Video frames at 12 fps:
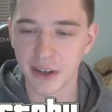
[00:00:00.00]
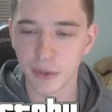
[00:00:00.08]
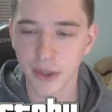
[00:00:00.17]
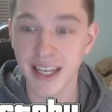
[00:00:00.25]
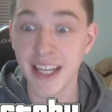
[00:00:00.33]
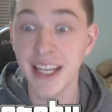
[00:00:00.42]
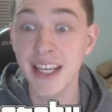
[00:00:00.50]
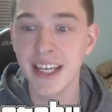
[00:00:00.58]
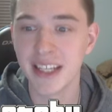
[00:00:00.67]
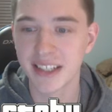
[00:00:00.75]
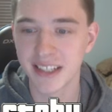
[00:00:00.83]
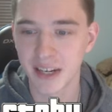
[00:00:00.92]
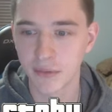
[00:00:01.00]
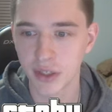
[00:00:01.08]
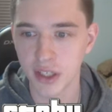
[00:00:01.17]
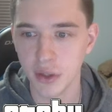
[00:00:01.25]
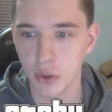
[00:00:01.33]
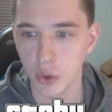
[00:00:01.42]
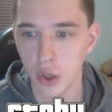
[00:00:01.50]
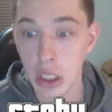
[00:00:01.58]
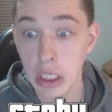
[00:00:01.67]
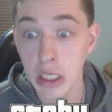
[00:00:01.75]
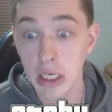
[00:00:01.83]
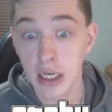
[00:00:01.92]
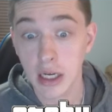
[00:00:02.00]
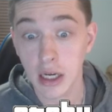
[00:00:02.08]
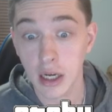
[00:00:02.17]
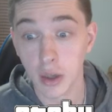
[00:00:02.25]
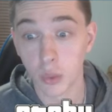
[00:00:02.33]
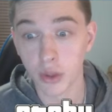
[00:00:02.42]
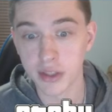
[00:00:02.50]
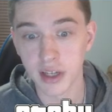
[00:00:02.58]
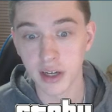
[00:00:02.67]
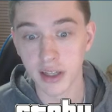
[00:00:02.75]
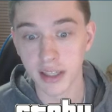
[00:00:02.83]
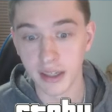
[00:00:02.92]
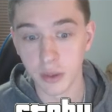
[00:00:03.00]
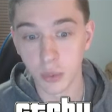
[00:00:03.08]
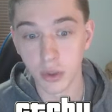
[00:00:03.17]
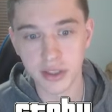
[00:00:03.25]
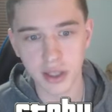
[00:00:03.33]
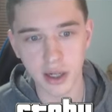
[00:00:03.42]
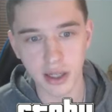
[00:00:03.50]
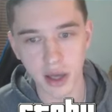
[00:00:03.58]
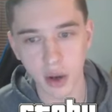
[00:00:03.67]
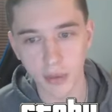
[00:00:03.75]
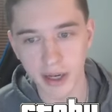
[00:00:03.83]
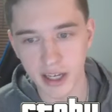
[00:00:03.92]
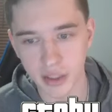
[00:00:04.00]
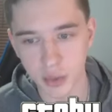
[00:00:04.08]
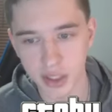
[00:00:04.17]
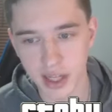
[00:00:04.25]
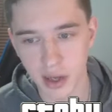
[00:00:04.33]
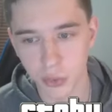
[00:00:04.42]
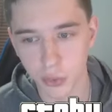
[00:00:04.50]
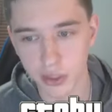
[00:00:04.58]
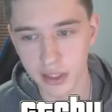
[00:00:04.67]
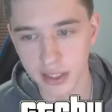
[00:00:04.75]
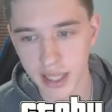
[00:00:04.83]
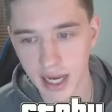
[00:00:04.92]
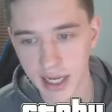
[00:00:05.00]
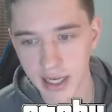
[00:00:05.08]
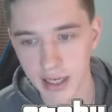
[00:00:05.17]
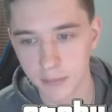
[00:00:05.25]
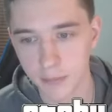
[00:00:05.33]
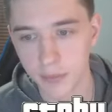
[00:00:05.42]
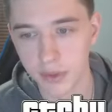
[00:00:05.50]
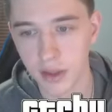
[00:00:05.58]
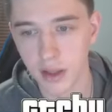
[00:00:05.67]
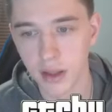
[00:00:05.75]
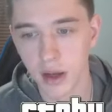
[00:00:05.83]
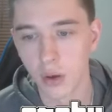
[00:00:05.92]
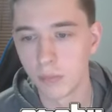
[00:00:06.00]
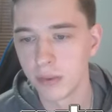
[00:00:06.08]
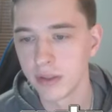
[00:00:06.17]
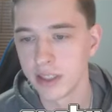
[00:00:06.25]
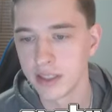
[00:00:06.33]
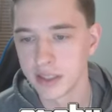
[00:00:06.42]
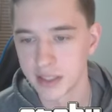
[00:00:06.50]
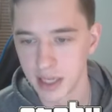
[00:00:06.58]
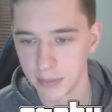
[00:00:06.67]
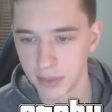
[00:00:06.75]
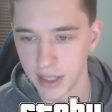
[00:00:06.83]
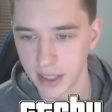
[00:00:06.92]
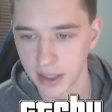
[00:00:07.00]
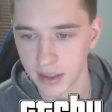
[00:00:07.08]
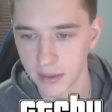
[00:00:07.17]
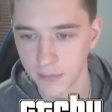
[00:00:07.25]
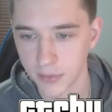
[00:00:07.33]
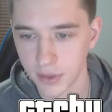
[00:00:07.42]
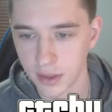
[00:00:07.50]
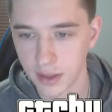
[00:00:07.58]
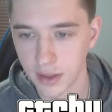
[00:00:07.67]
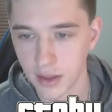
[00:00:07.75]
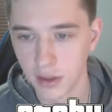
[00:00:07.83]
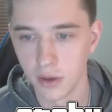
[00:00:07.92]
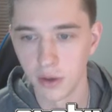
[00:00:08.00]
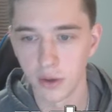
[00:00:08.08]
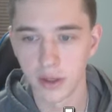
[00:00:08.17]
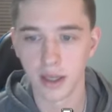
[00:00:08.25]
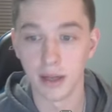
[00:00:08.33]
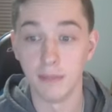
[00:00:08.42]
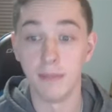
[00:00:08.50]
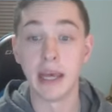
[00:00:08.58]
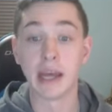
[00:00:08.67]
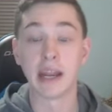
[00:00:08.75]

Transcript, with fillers: with an E instead of a U. We're stalling. We're stalling. Oh my gosh, we just got really high up. Oh, please get it back. Okay, man,